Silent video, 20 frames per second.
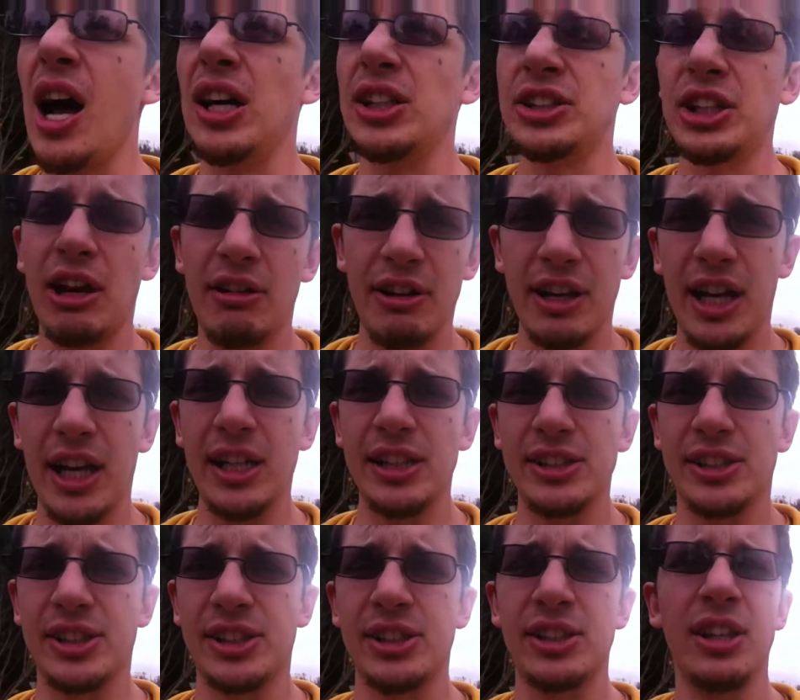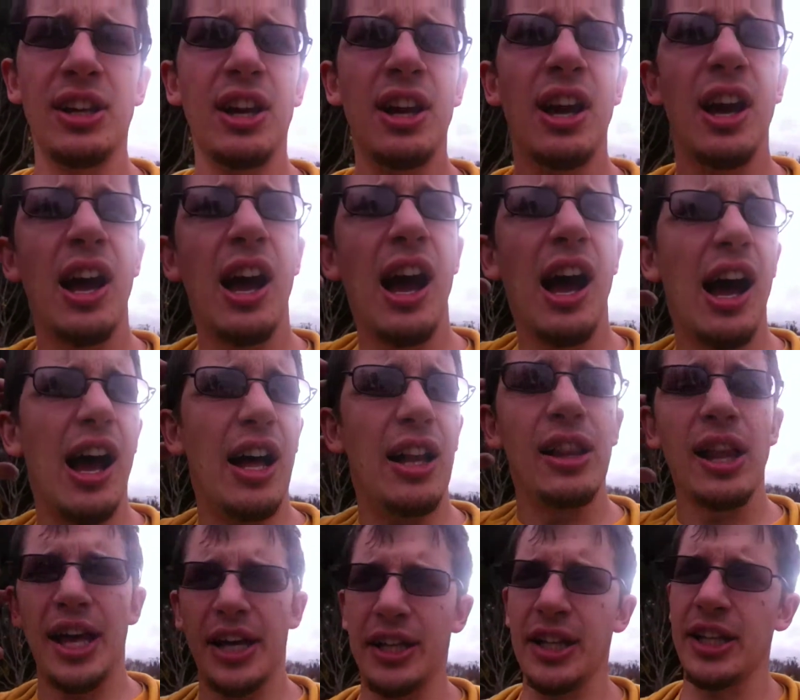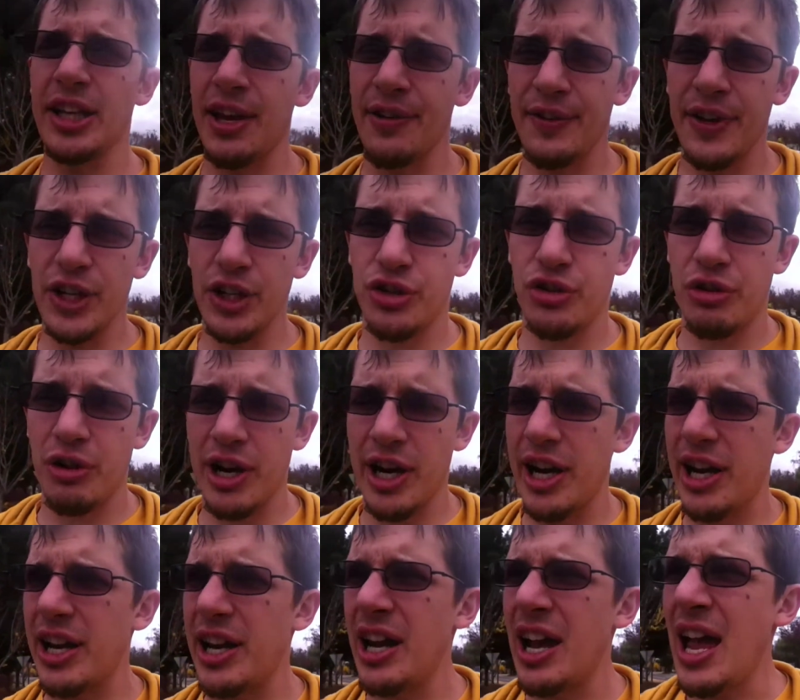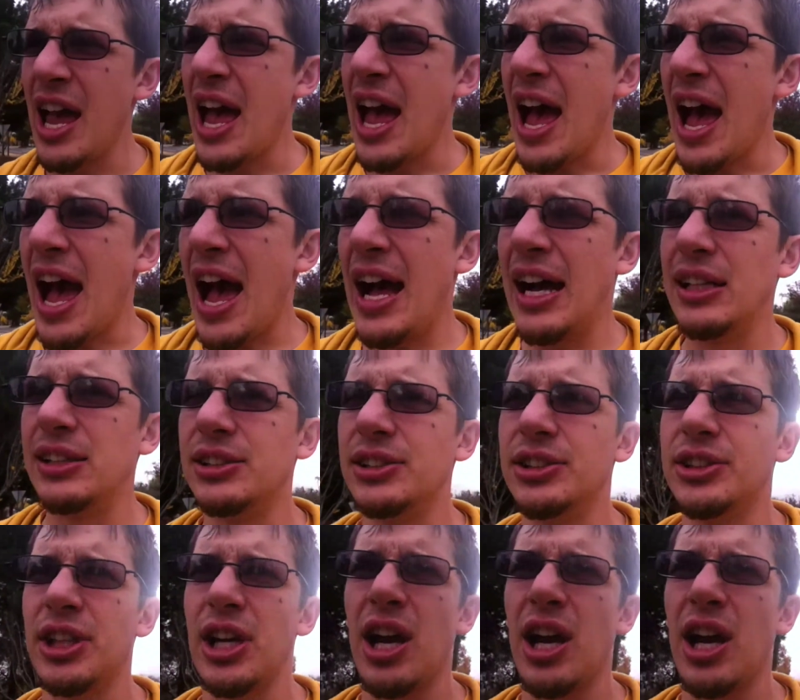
charities like the Giving Tree and